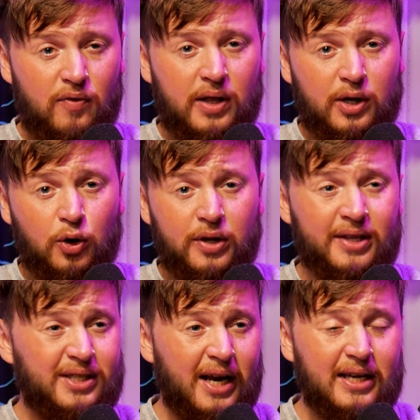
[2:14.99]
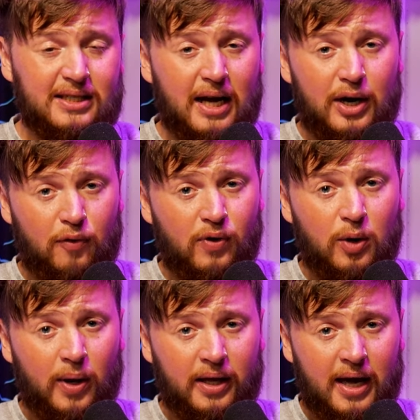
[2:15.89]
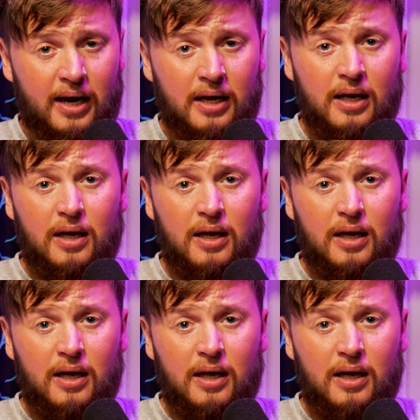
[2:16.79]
really good. And then today he started off really well again.